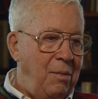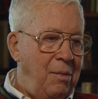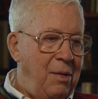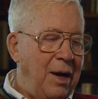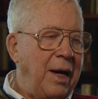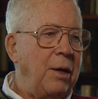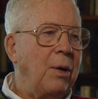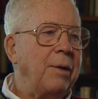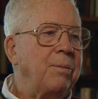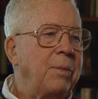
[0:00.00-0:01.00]
a
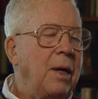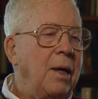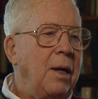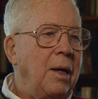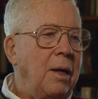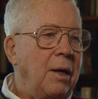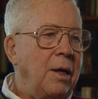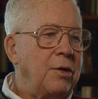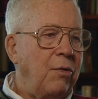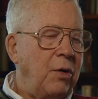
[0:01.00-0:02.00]

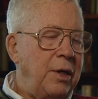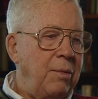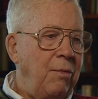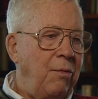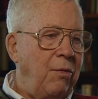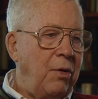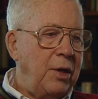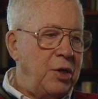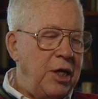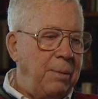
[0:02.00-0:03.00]
very,
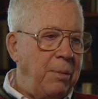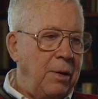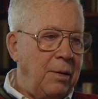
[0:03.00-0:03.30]
very deep